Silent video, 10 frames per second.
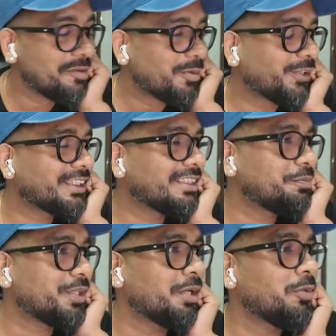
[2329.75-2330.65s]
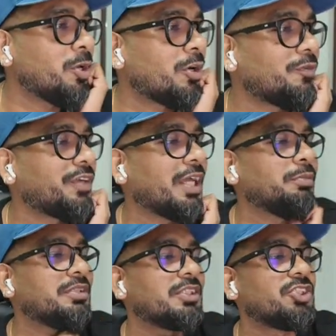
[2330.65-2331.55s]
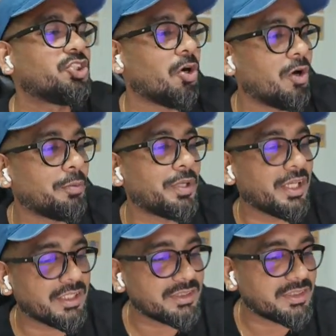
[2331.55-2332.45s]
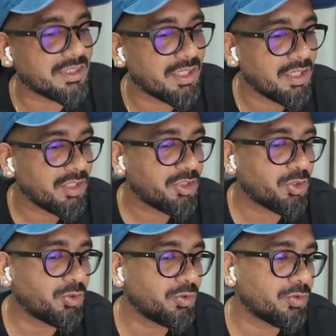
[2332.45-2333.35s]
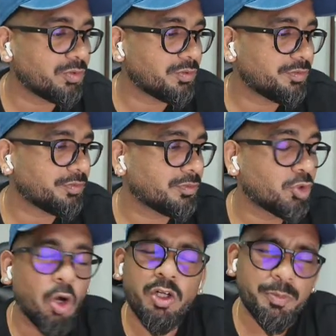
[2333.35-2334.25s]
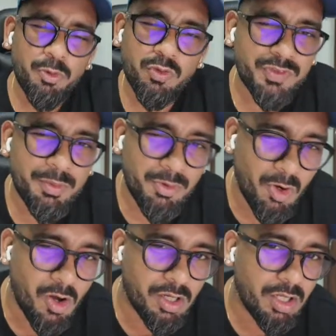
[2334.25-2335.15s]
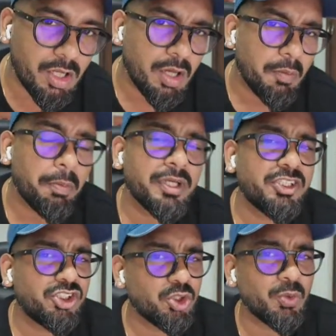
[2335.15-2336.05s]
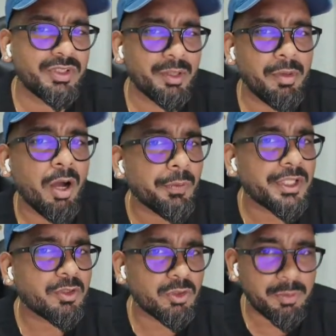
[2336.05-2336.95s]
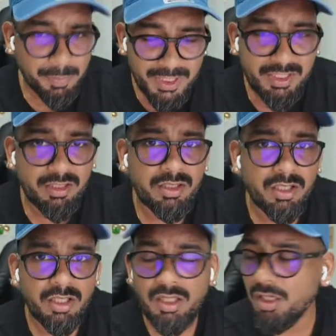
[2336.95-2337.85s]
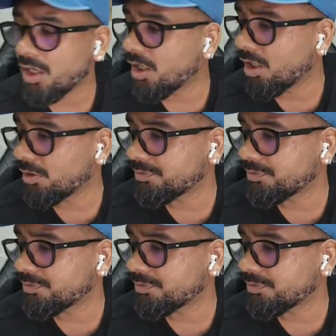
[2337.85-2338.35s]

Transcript: Because as a PM, a lot of times the job is to not prove them wrong, but show them how it could be uh,